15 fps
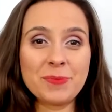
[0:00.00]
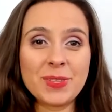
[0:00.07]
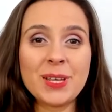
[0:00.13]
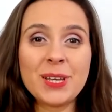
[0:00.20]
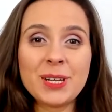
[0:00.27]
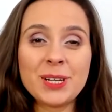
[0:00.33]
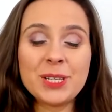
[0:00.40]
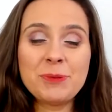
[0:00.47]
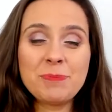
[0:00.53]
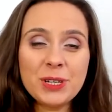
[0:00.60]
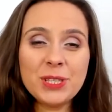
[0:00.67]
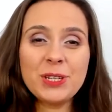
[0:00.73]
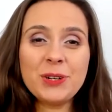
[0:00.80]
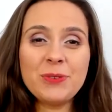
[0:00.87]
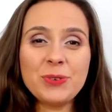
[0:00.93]
The sprint
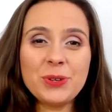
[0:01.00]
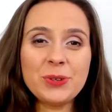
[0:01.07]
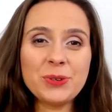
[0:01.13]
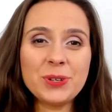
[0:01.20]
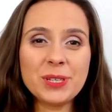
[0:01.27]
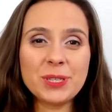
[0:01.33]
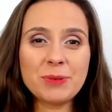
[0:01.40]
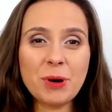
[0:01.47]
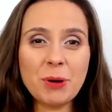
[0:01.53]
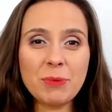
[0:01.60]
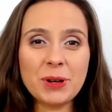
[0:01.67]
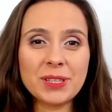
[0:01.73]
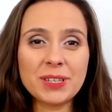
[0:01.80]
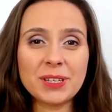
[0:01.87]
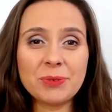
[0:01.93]
review is the moment
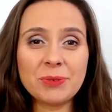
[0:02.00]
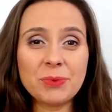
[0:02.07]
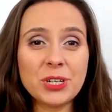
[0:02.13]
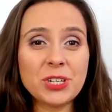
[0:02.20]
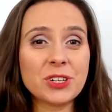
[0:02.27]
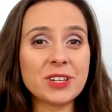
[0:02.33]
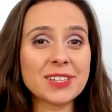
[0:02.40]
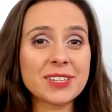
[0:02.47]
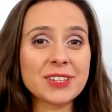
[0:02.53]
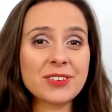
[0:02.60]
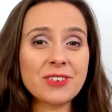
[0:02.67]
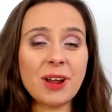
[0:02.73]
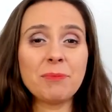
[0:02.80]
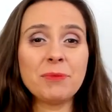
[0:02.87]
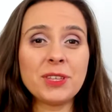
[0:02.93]
in which the Scrum
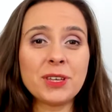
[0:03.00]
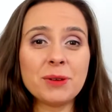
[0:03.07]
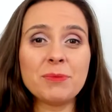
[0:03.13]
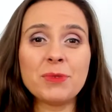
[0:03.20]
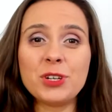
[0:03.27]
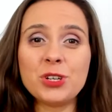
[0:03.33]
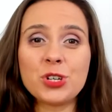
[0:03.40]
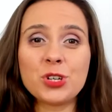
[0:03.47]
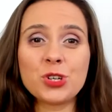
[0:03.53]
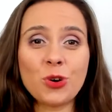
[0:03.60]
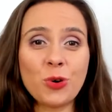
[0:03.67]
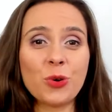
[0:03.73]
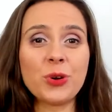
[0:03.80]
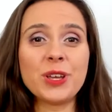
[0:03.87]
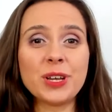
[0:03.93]
team is showing